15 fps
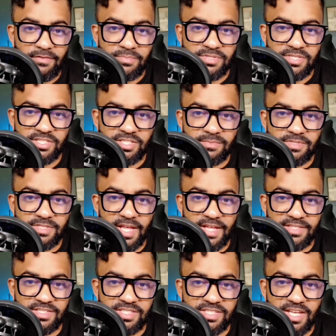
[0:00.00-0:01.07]
from systems
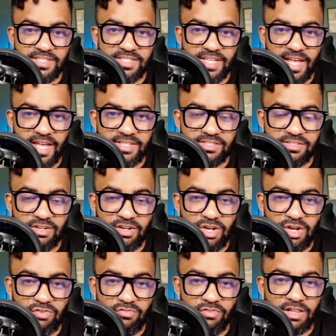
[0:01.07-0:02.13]
that see us as
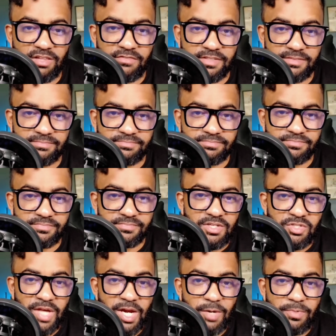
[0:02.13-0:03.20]
irrelevant.
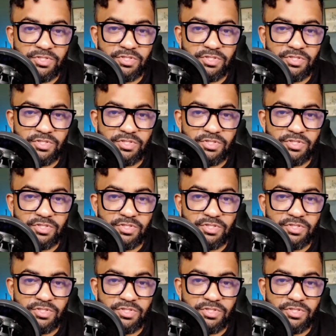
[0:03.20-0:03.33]
So, how do we